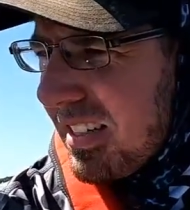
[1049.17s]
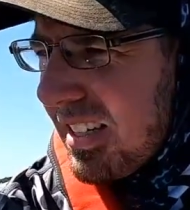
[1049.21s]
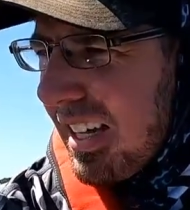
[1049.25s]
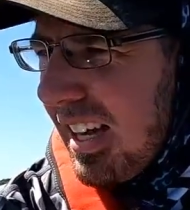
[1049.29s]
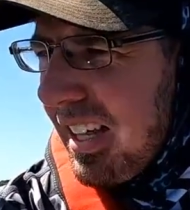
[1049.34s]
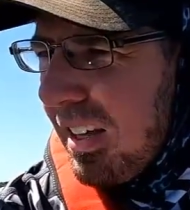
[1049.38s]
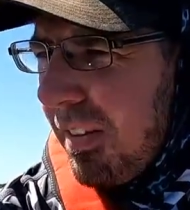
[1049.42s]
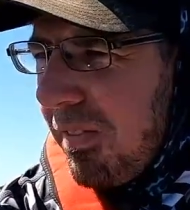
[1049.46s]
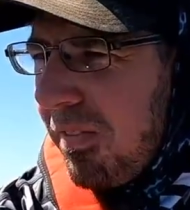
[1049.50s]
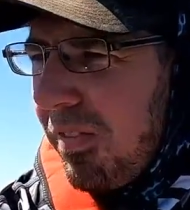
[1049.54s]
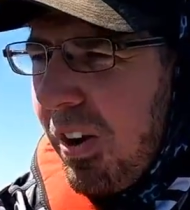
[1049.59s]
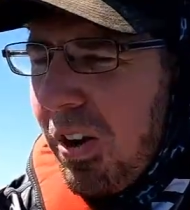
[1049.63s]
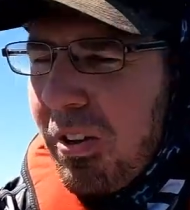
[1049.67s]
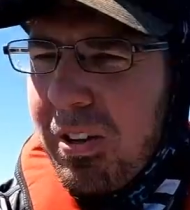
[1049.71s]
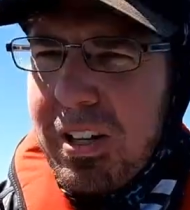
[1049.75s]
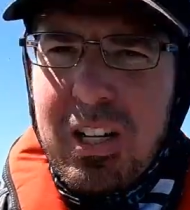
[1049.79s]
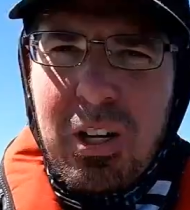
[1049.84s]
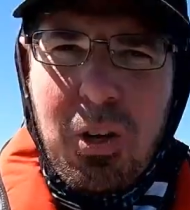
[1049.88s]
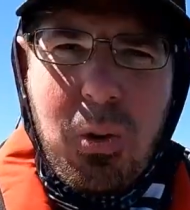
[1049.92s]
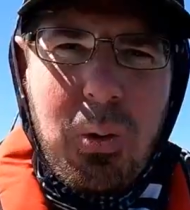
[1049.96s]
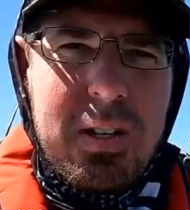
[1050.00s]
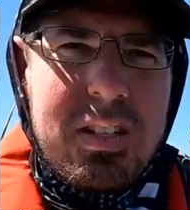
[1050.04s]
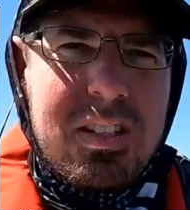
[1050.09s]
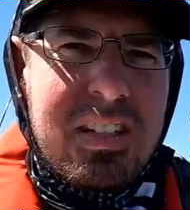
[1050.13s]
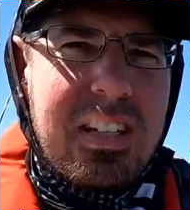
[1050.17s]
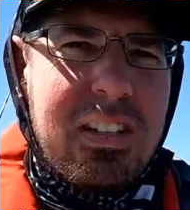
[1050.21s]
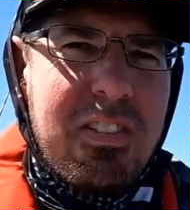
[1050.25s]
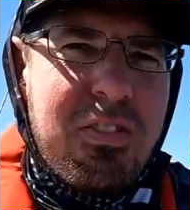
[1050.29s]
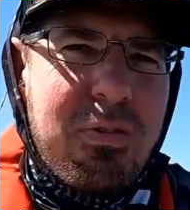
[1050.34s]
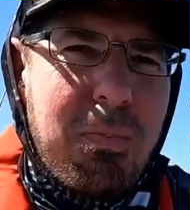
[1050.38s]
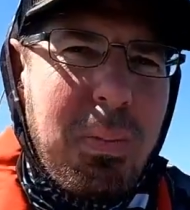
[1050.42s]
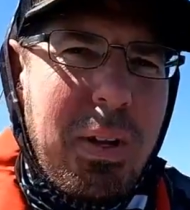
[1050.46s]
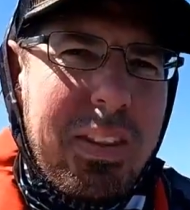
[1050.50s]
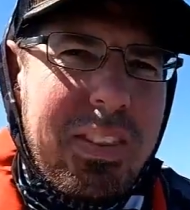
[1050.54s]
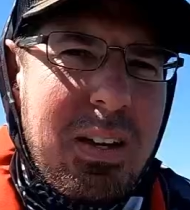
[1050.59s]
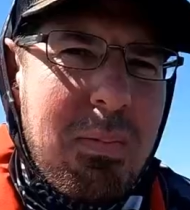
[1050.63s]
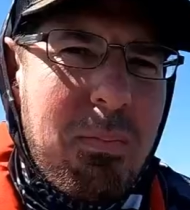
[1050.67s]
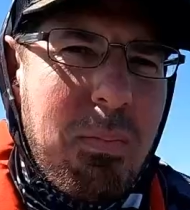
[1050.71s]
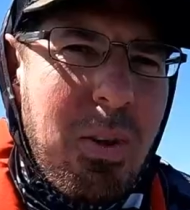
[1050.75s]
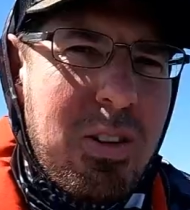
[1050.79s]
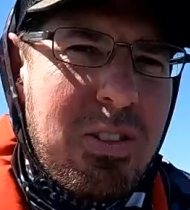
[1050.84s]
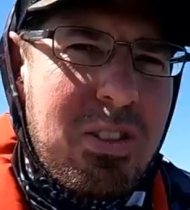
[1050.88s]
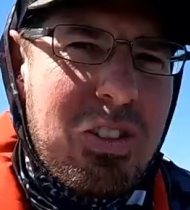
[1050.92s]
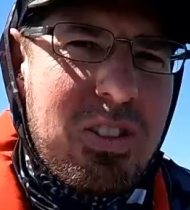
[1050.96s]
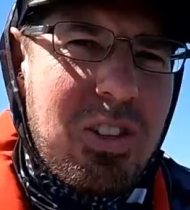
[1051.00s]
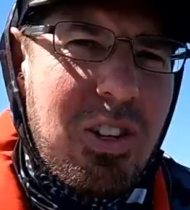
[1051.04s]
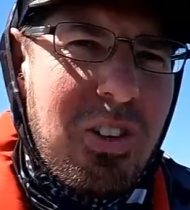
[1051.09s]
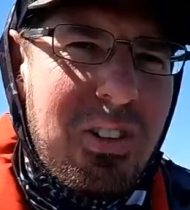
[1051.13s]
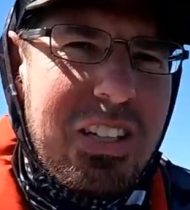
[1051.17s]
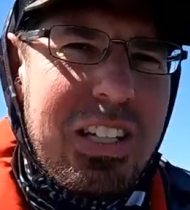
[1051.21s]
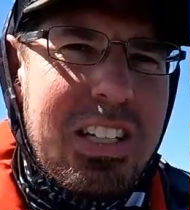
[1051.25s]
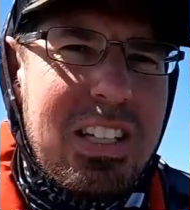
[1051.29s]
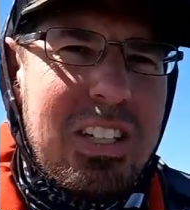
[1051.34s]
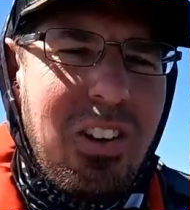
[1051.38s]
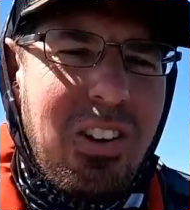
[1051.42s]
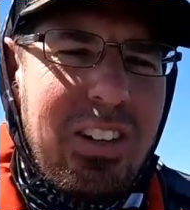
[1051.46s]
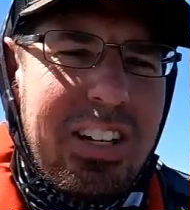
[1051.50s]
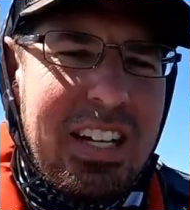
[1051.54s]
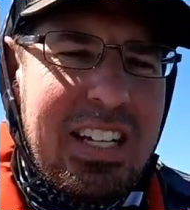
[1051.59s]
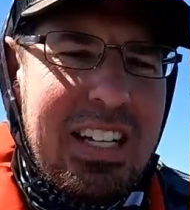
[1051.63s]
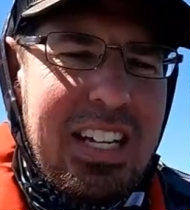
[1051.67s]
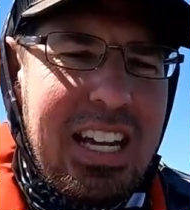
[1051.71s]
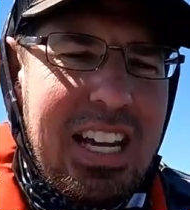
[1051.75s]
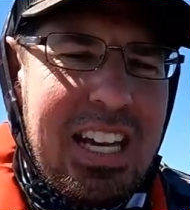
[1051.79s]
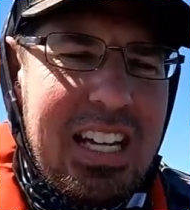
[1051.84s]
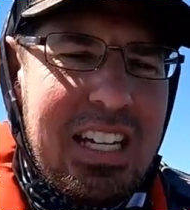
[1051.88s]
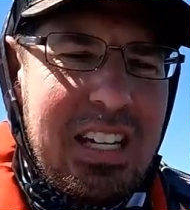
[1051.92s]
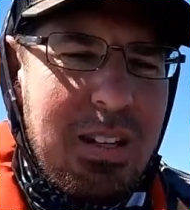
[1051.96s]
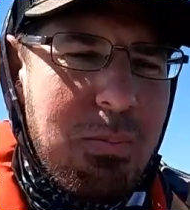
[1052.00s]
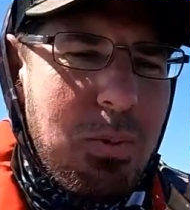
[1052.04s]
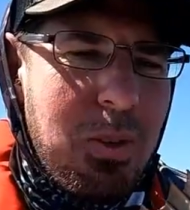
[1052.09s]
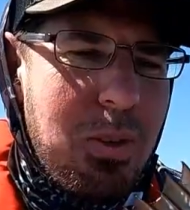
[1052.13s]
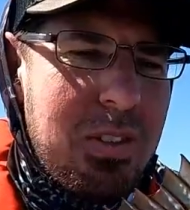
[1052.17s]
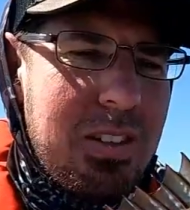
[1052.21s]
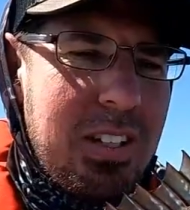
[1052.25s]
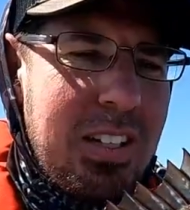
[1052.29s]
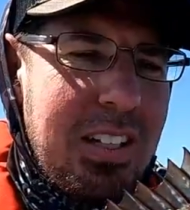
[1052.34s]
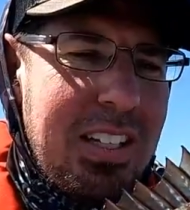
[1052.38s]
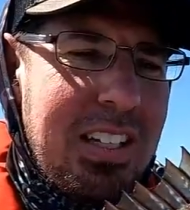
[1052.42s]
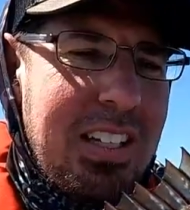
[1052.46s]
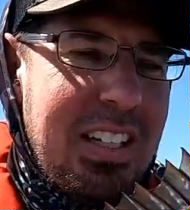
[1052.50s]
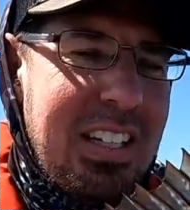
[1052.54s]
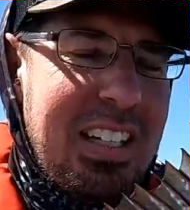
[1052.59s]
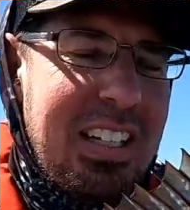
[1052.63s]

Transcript: So they're very inquisitive, but they're most certainly not in eating mood.